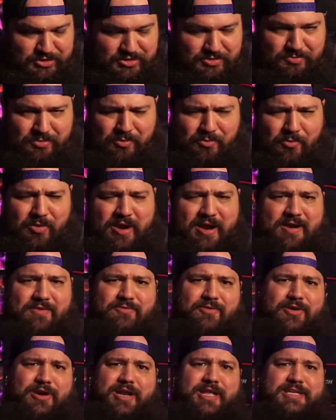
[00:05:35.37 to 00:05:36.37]
or
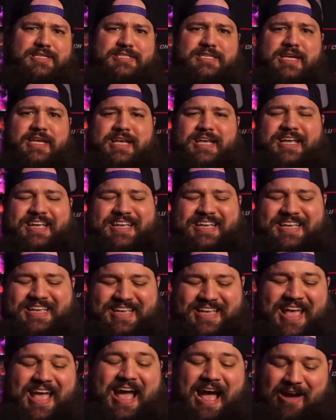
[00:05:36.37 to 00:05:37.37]
whatever it is,
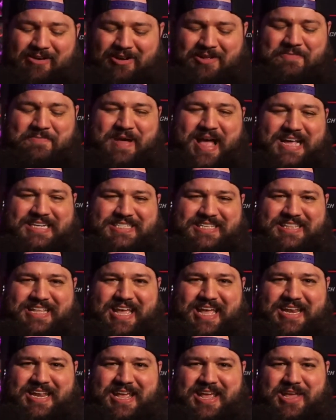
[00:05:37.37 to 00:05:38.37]
I would imagine
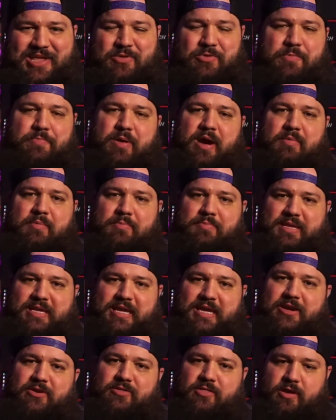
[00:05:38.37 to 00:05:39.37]
that you would probably
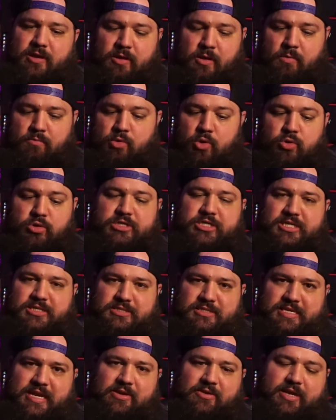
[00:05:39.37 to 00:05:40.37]
hear the whoosh
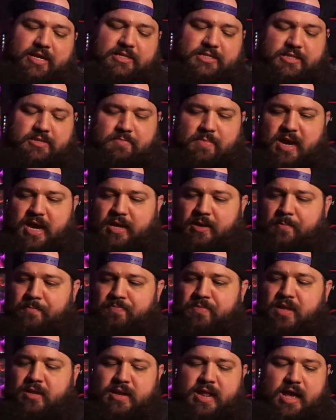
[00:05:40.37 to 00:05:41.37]
sound into the mic.
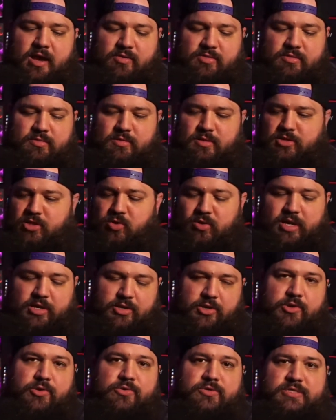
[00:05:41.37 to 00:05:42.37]
Now, you can
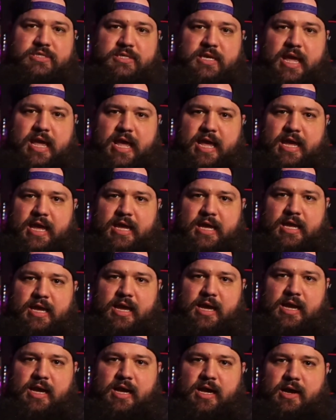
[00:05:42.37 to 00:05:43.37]
use a
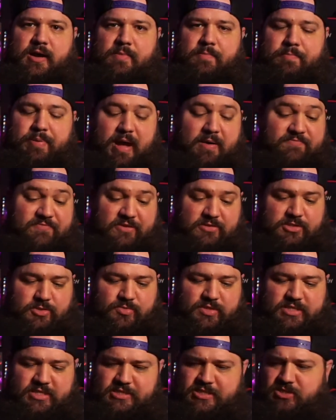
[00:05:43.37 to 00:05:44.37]
pop filter
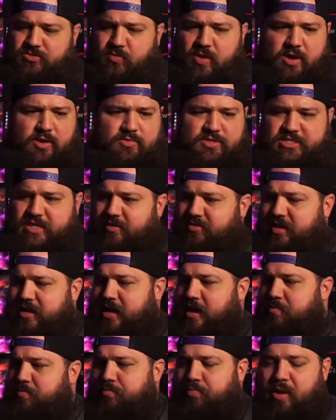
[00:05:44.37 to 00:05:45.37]
with this as well, which I think I
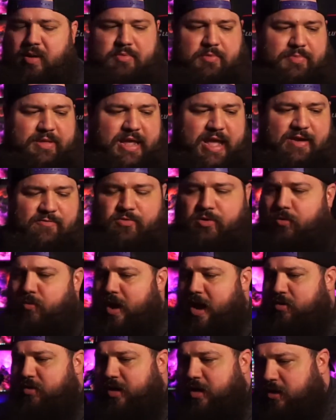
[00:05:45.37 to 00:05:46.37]
probably have one
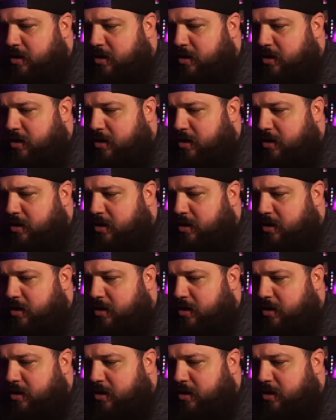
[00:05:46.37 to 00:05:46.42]
around here.